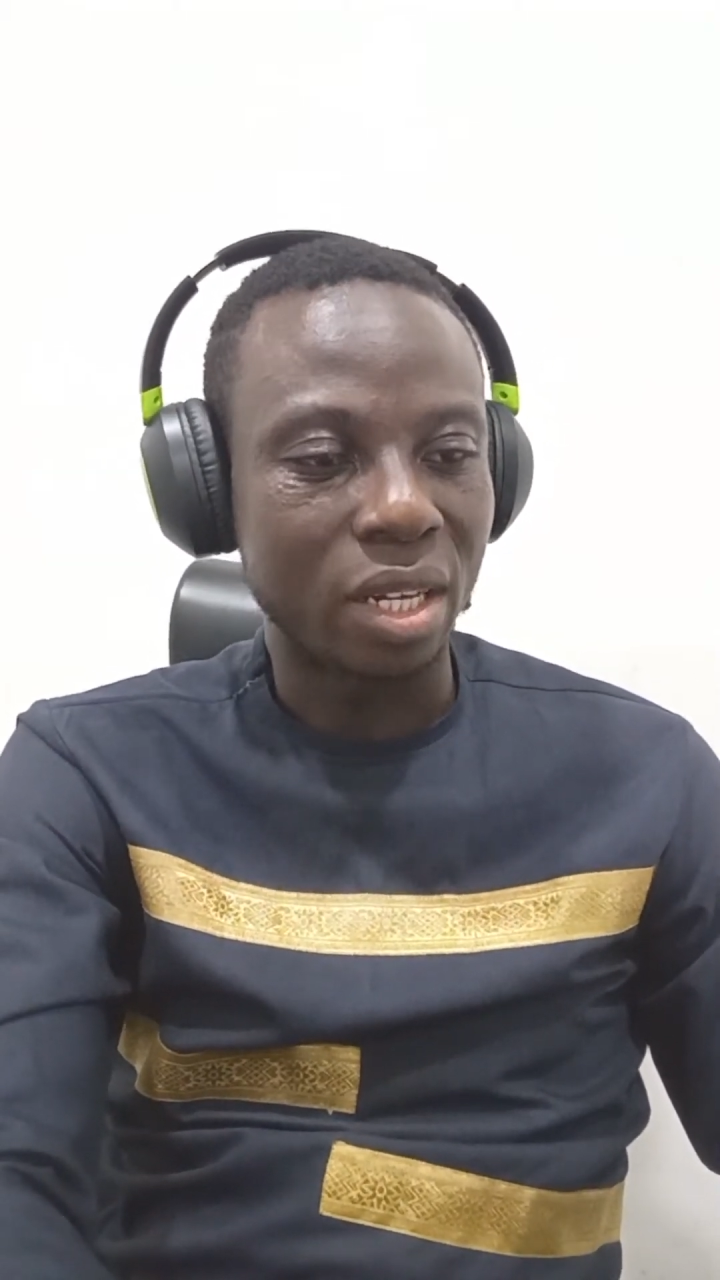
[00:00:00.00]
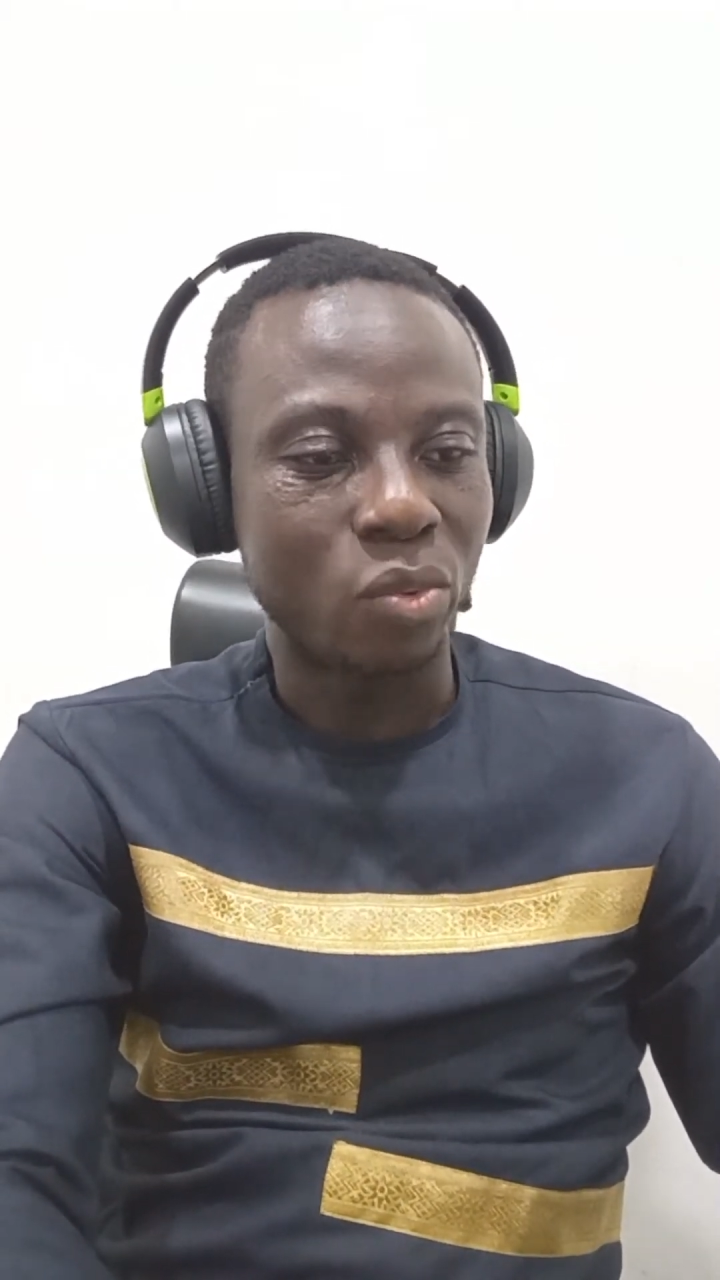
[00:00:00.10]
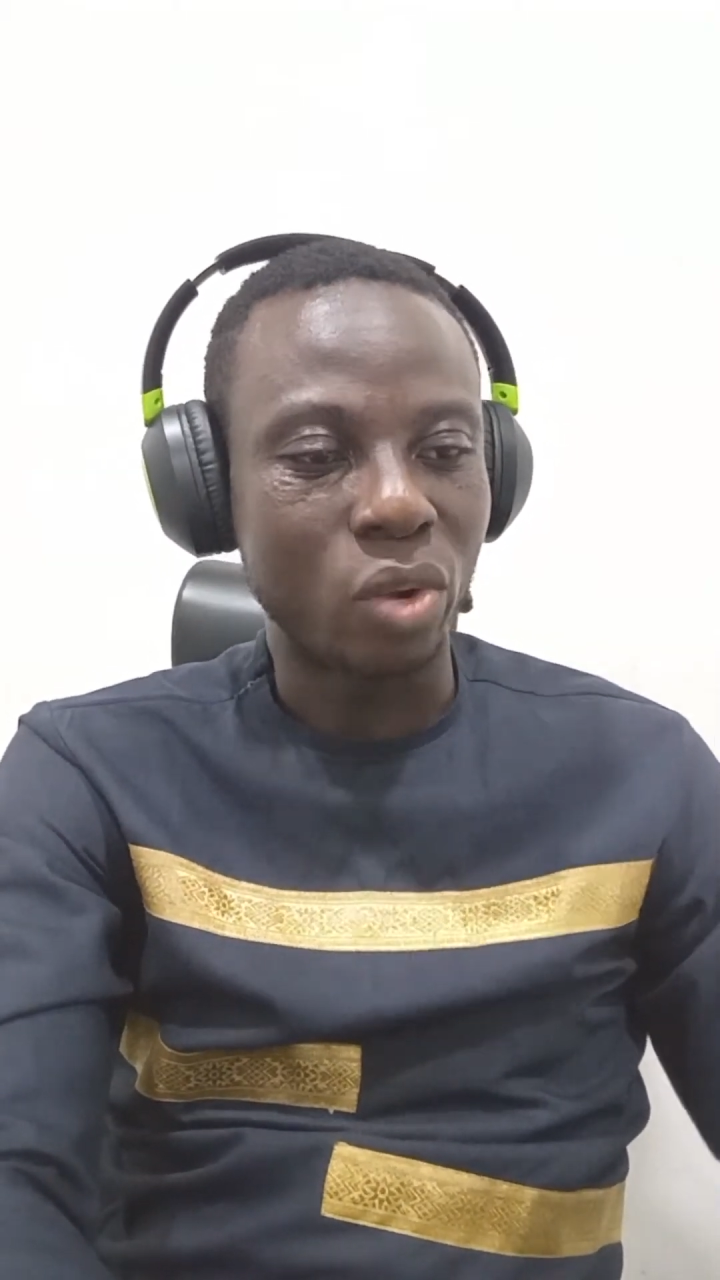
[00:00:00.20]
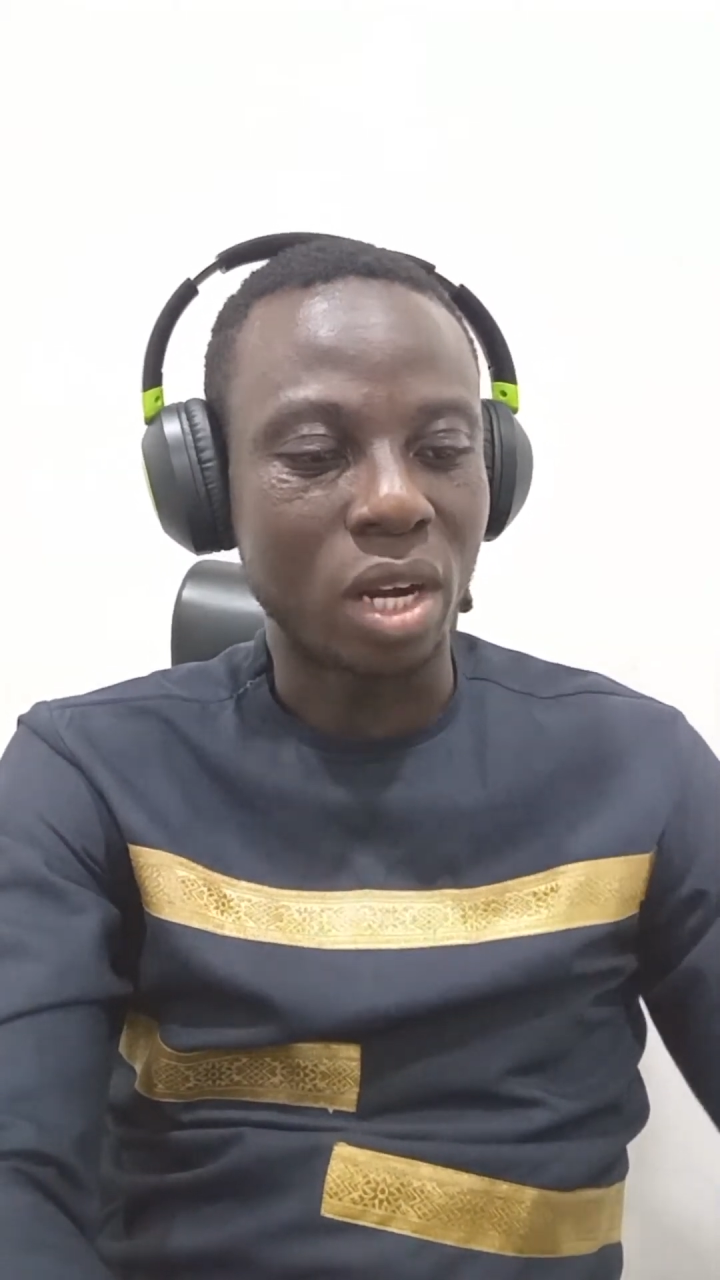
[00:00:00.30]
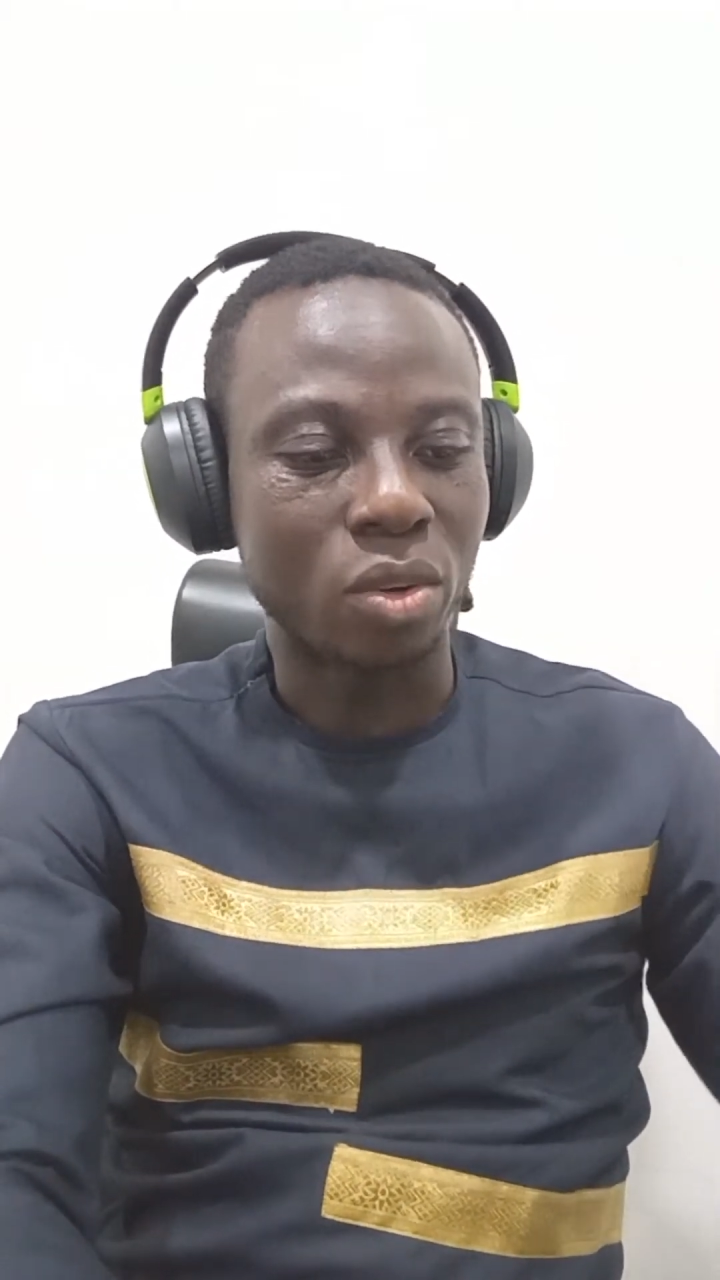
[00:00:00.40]

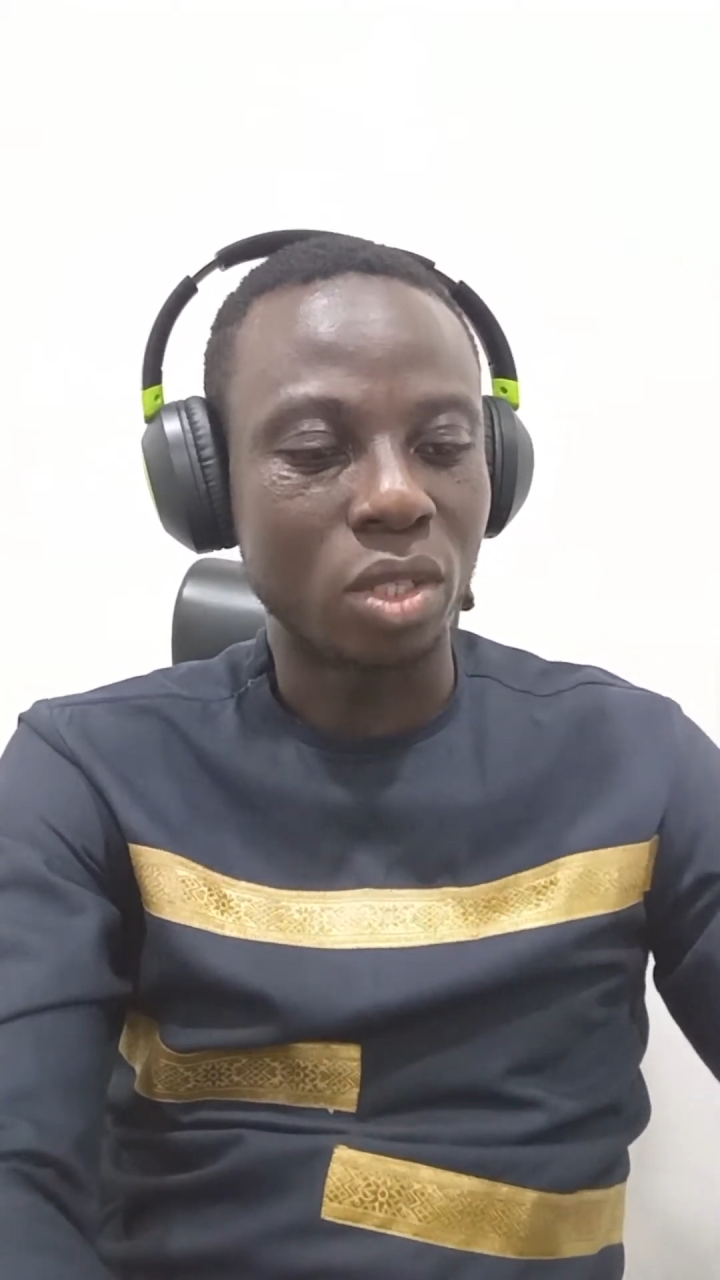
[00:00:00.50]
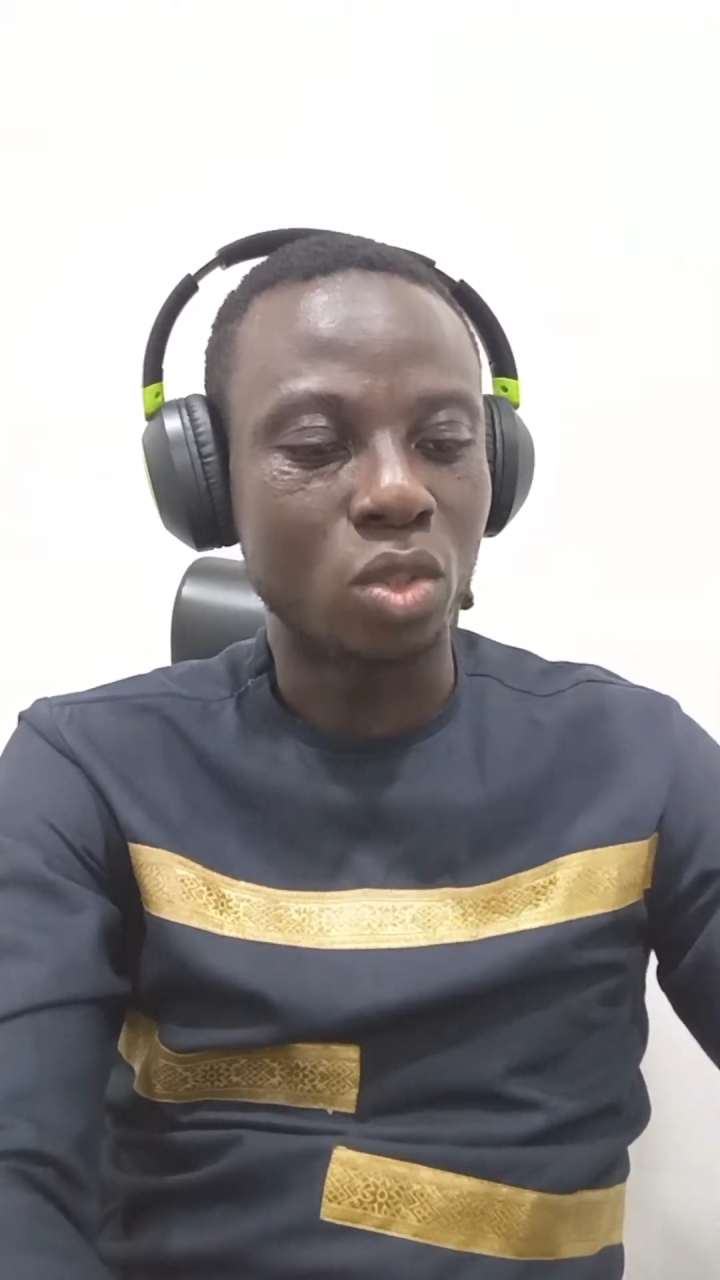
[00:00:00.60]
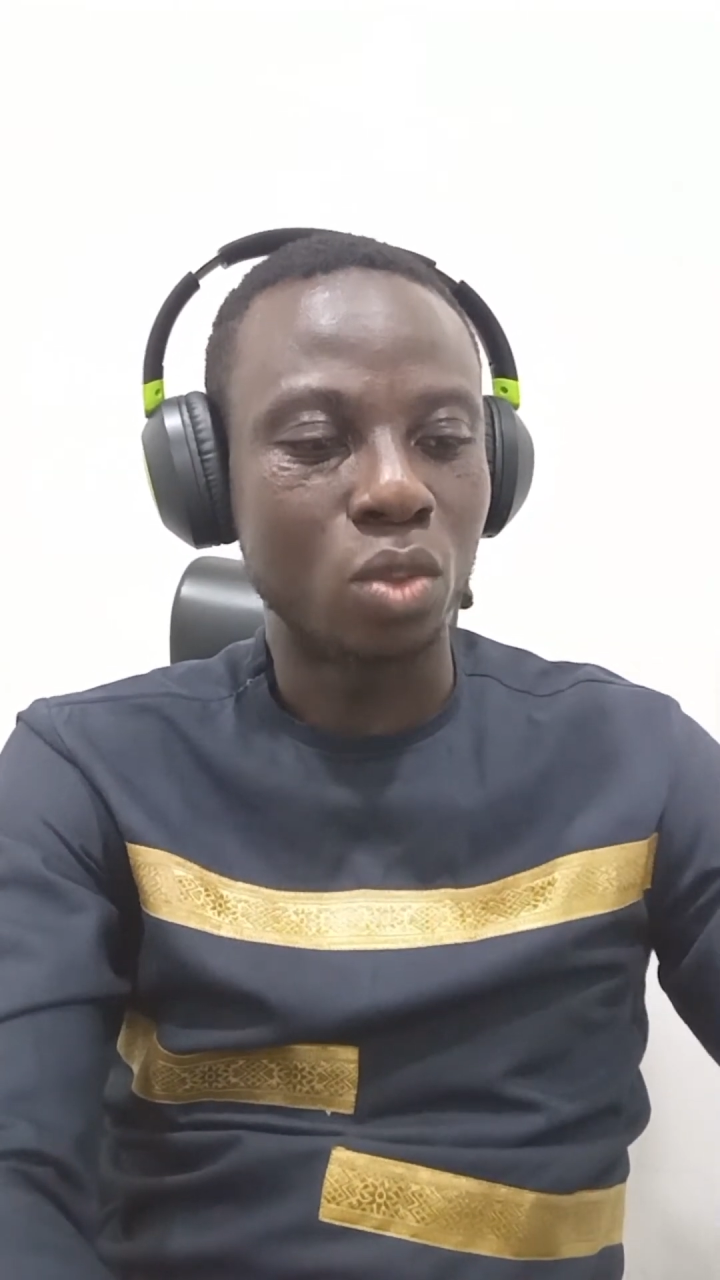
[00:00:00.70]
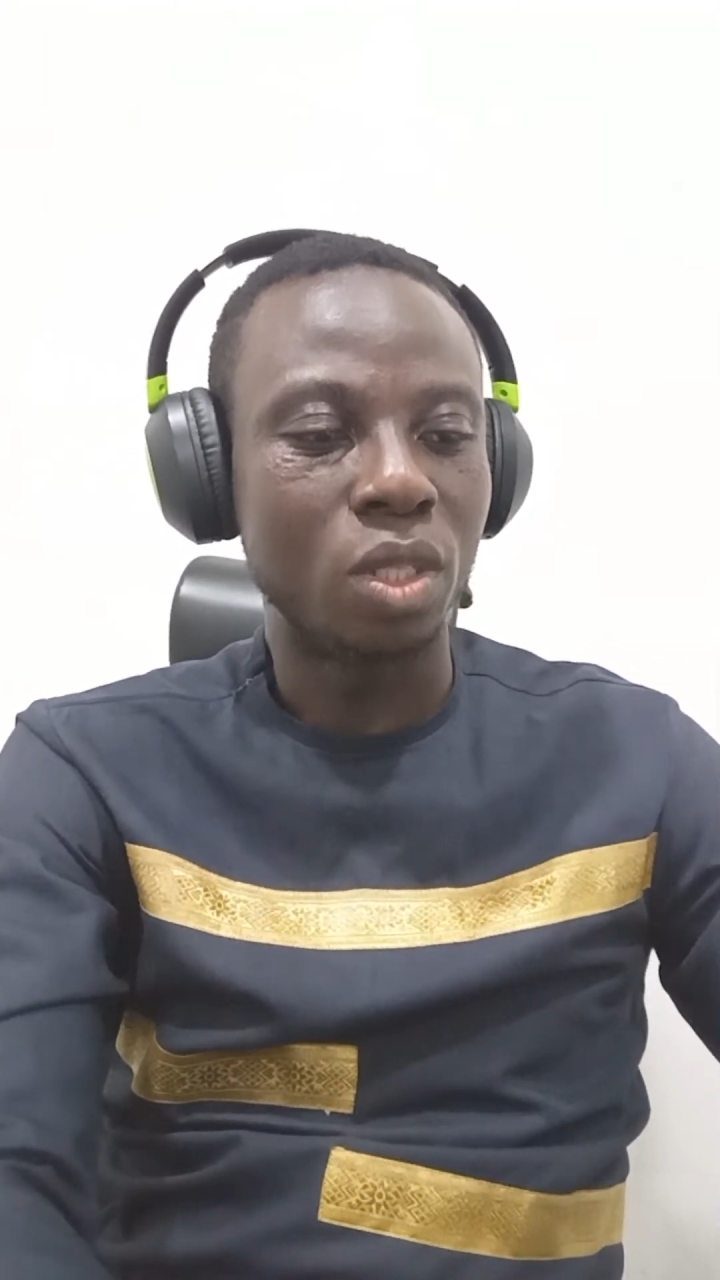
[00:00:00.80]
we are going to be